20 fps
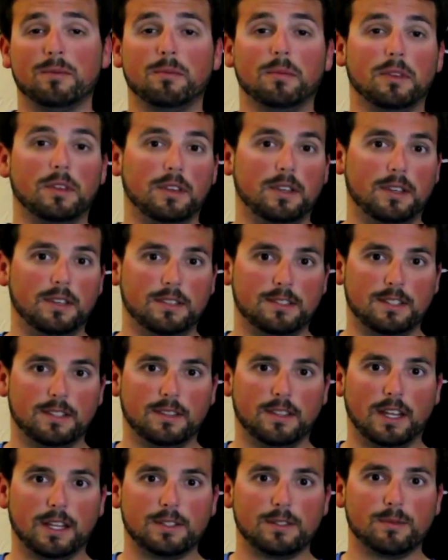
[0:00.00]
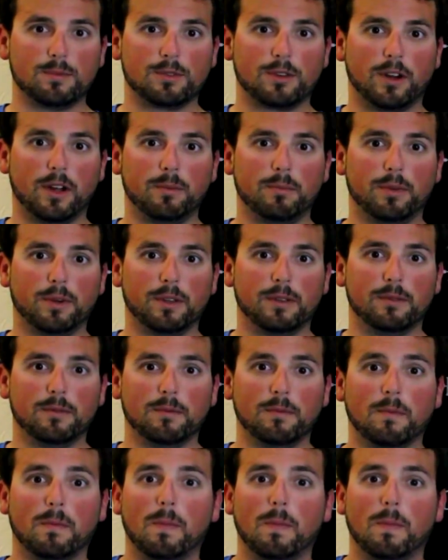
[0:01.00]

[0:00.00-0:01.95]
please hit that subscribe button.